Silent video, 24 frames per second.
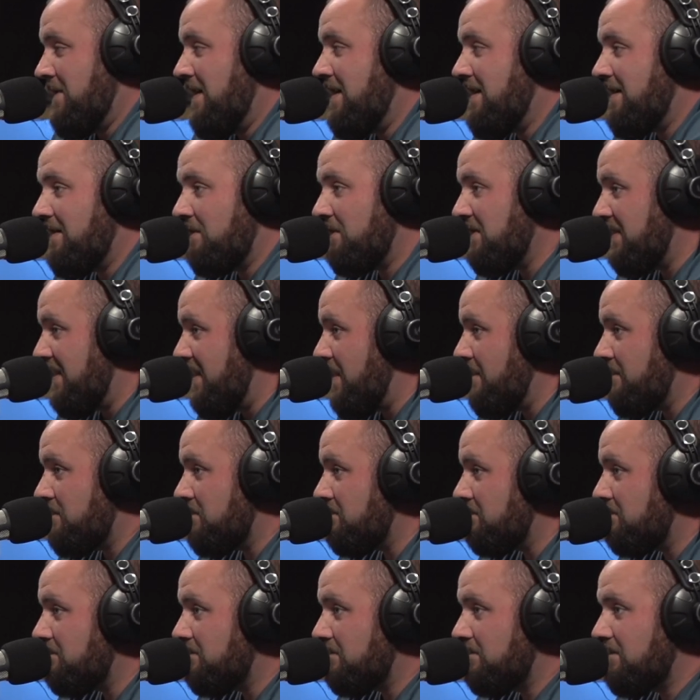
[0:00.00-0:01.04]
why we have
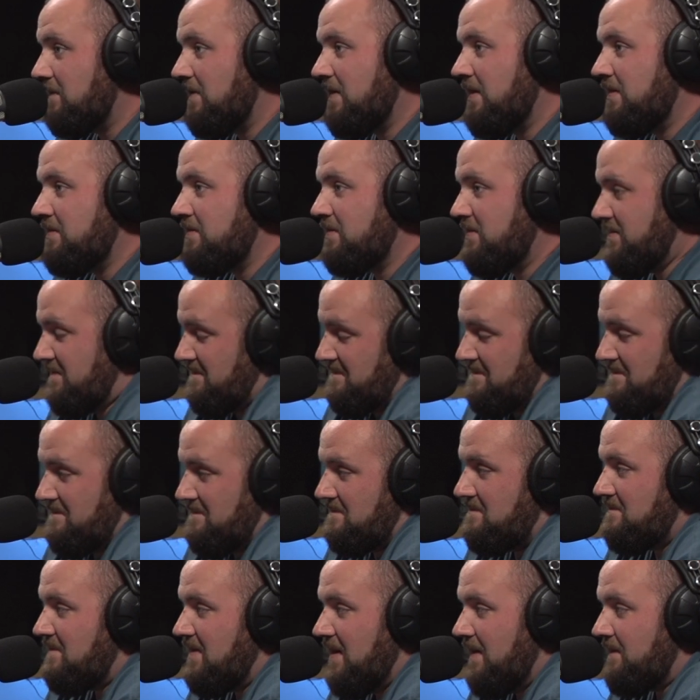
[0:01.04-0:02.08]
them. I just
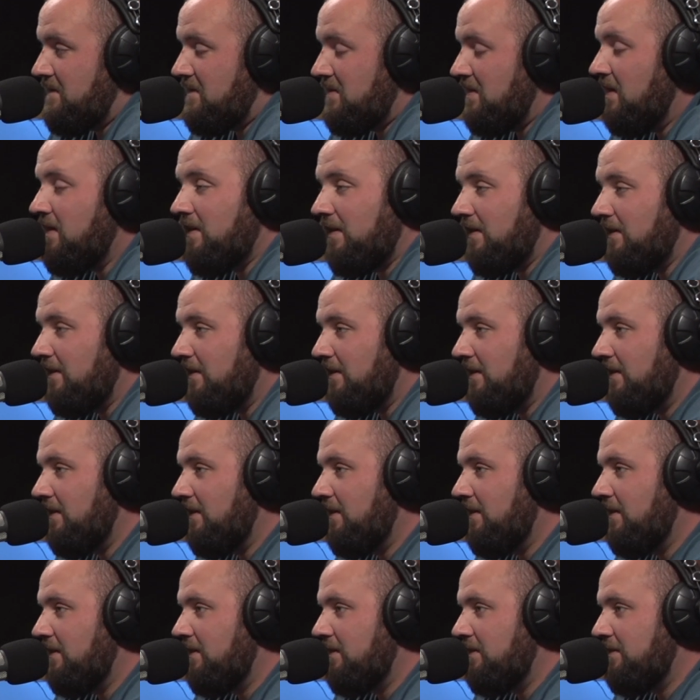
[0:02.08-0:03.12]
haven't done it.
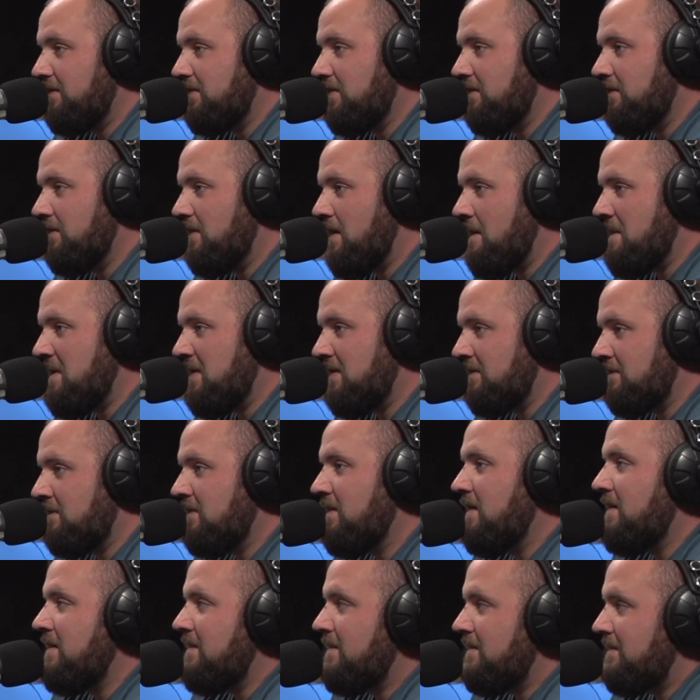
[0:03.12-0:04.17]
So that, I
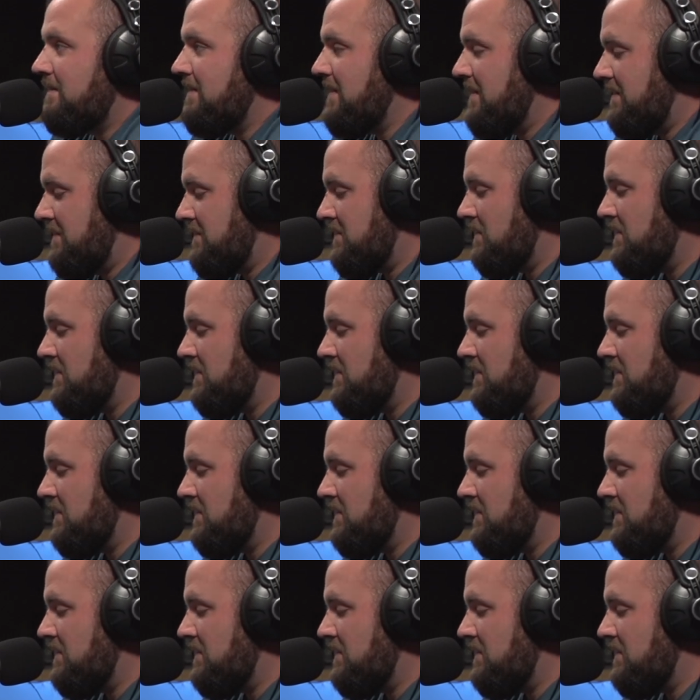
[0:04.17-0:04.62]
mean, not